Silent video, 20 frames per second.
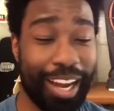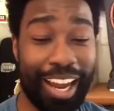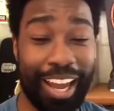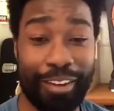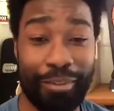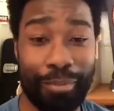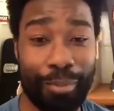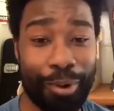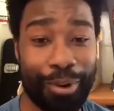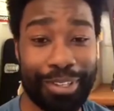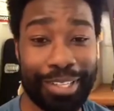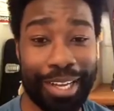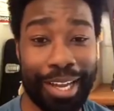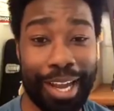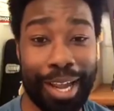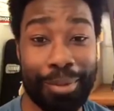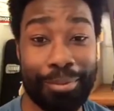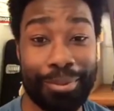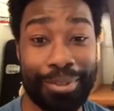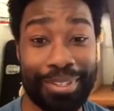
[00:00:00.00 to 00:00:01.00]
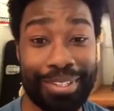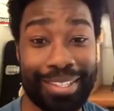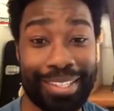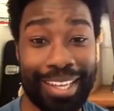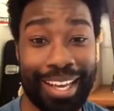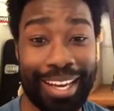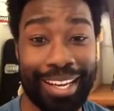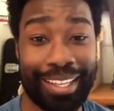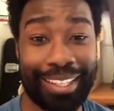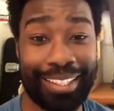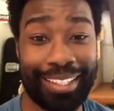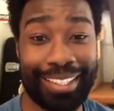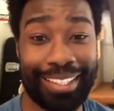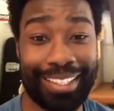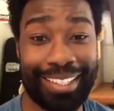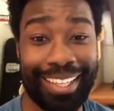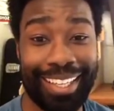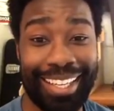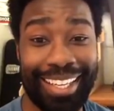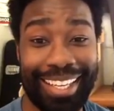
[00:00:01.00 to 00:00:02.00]
have more time, just kind
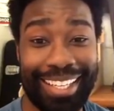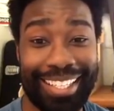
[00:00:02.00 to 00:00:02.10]
of